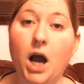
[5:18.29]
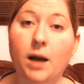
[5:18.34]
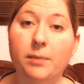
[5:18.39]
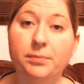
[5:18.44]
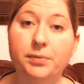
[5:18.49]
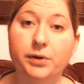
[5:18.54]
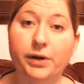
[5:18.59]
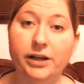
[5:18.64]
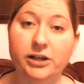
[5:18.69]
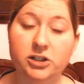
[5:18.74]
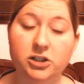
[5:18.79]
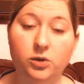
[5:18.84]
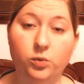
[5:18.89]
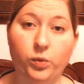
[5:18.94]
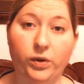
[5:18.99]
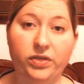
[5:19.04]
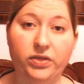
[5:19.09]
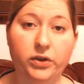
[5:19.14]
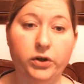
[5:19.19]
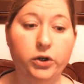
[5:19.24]
operation
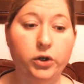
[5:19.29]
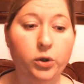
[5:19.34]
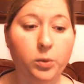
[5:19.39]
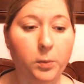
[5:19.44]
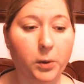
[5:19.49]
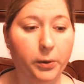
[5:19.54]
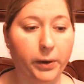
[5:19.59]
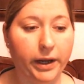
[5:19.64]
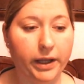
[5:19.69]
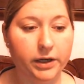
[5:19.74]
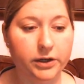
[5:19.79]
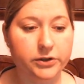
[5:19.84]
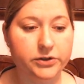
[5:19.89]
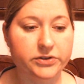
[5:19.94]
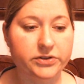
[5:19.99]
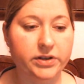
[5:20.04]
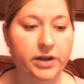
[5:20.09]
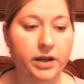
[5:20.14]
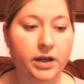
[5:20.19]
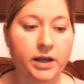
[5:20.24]
with the
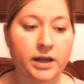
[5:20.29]
numerators.